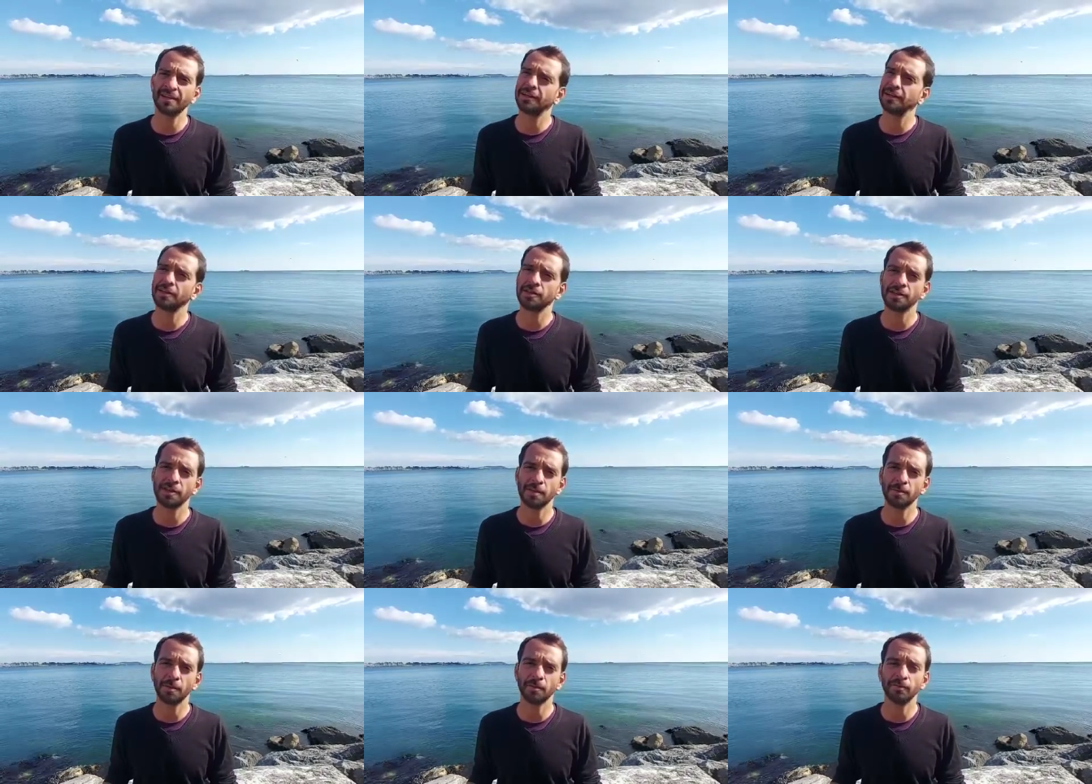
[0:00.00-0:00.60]

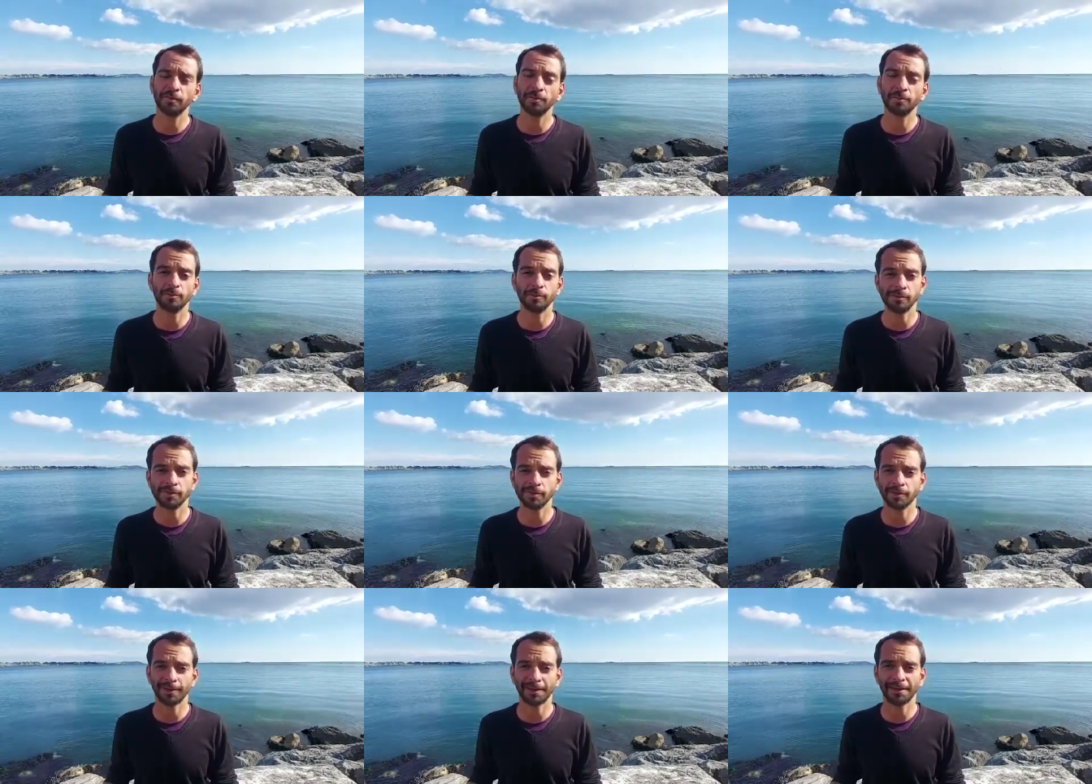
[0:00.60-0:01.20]
some of it
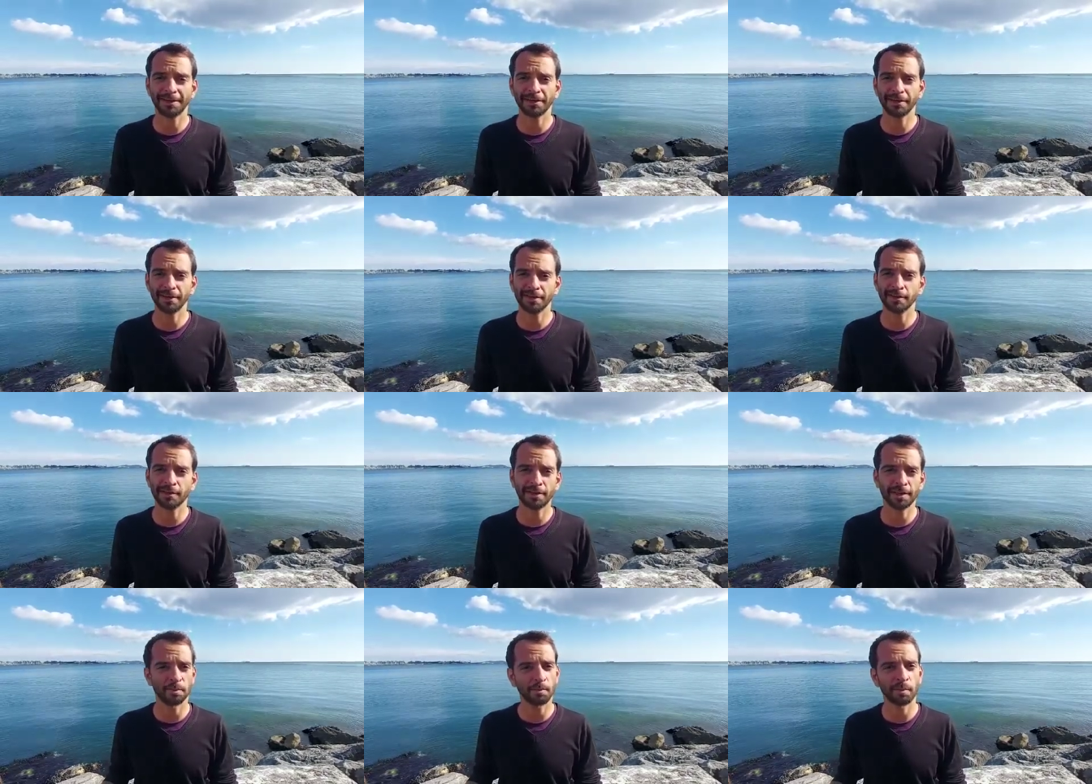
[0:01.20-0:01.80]
which I
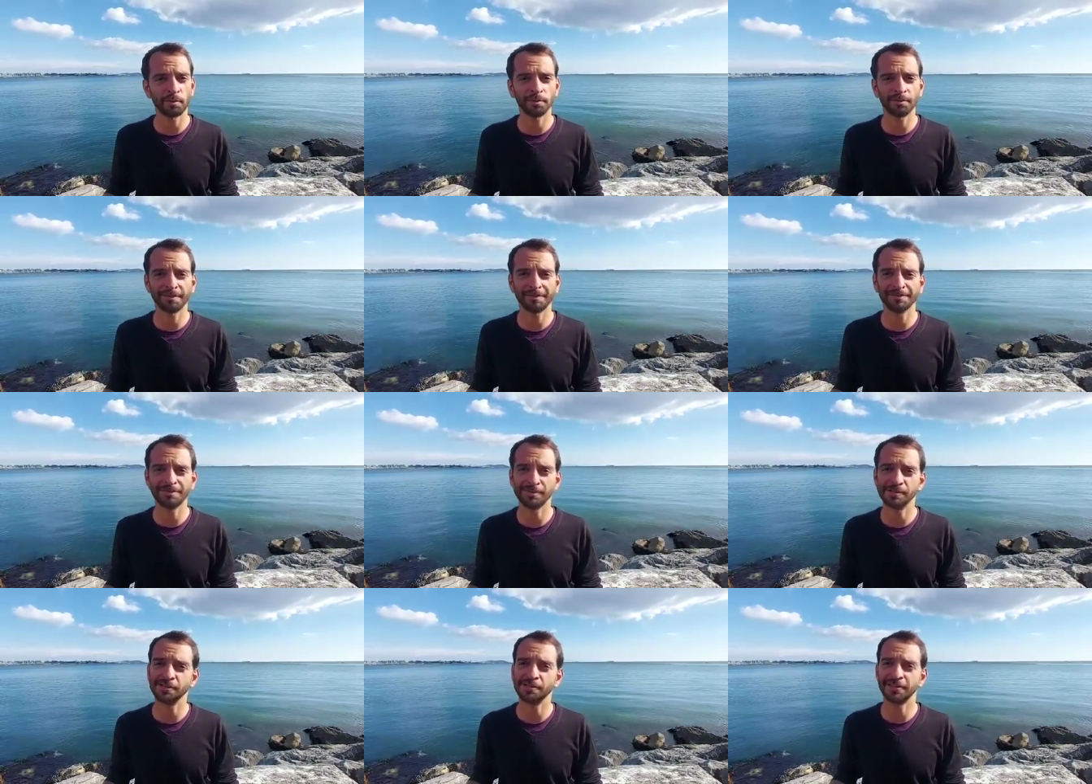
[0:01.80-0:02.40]
liked, some of it
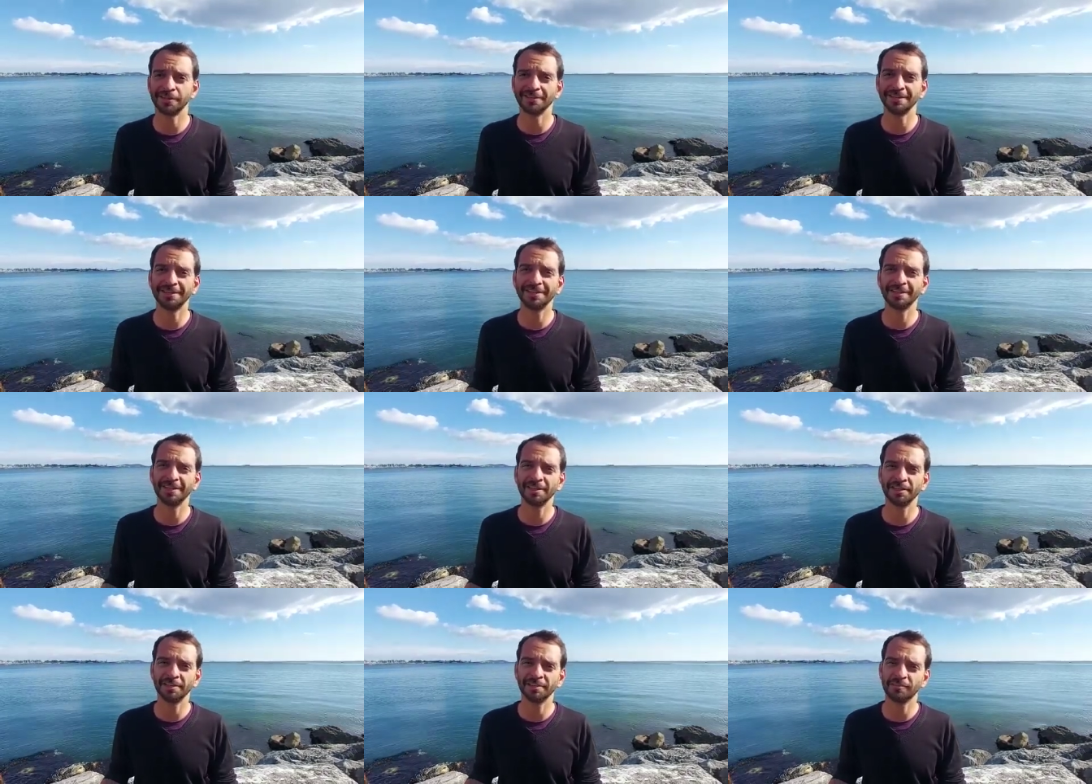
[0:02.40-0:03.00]
which I
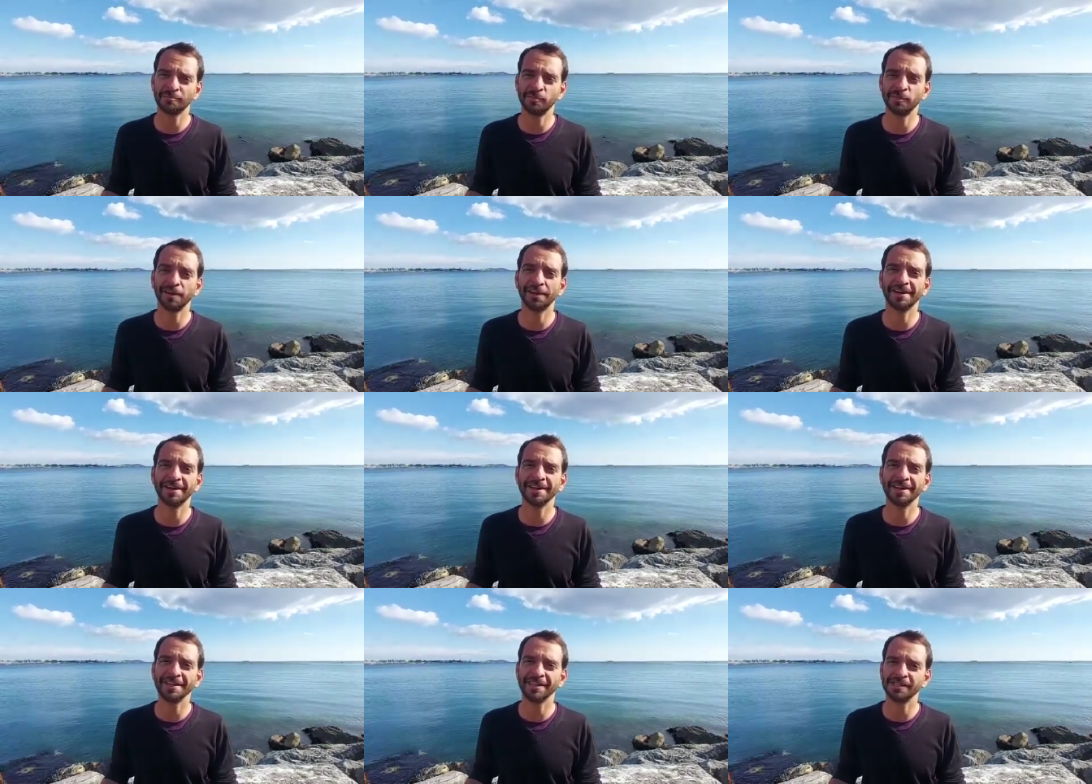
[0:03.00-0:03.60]
didn't, but I
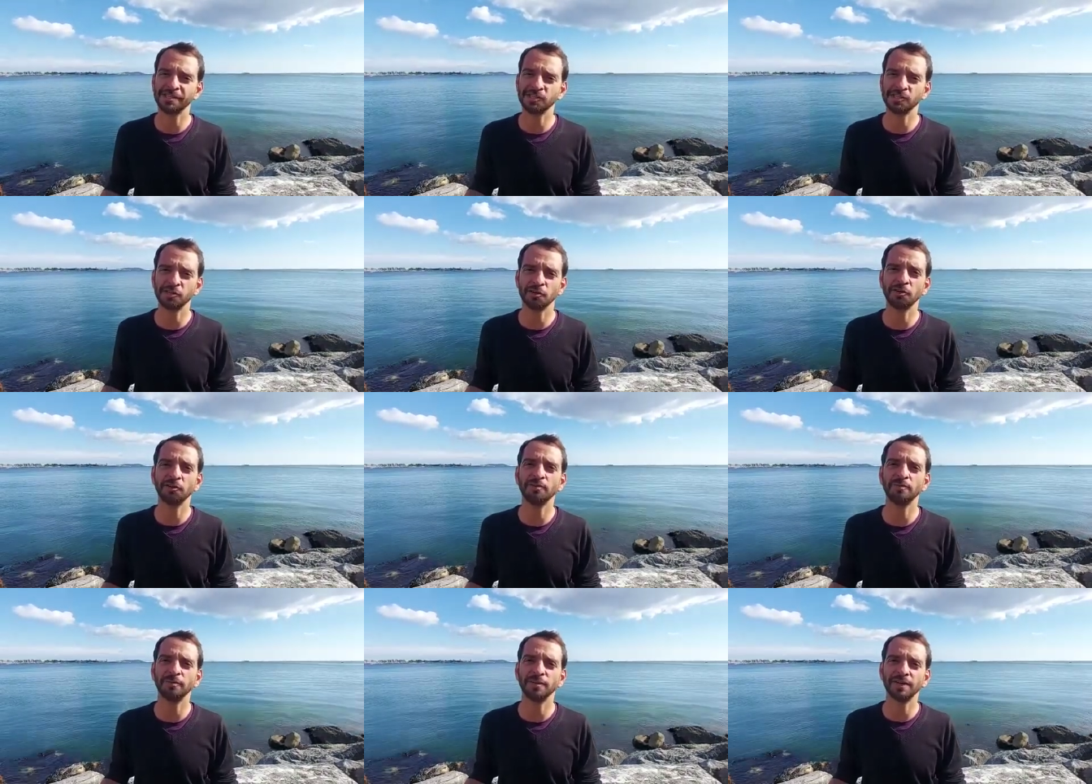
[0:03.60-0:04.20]
guess it
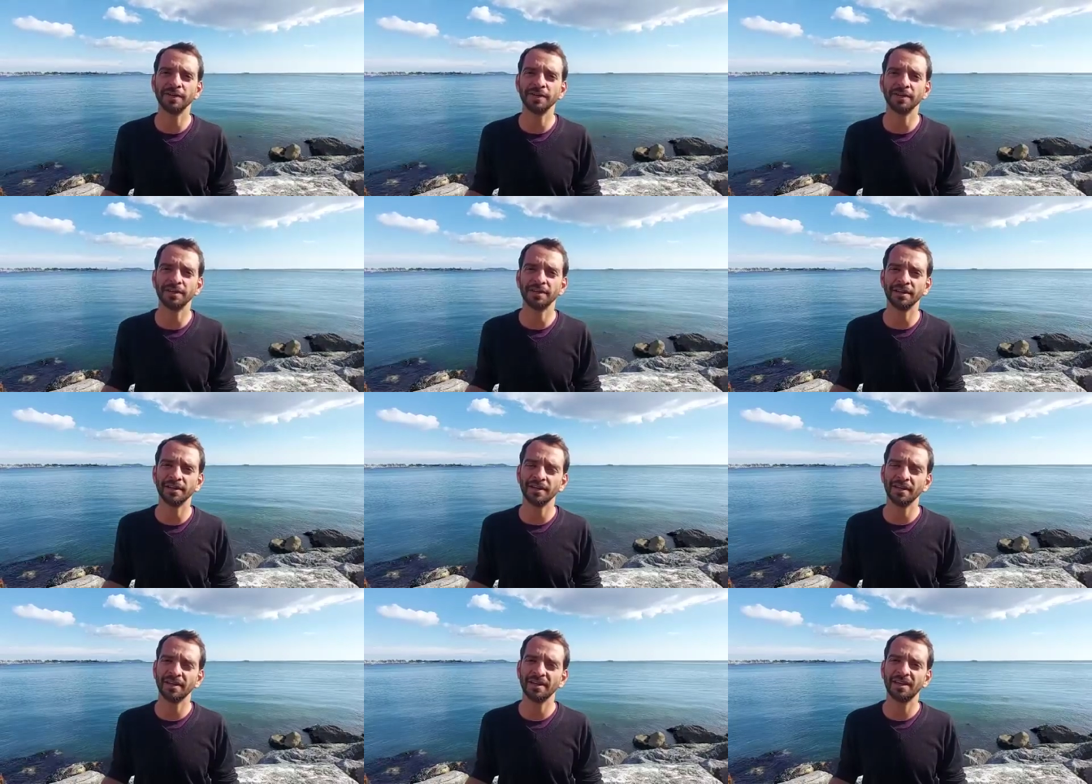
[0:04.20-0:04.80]
showed me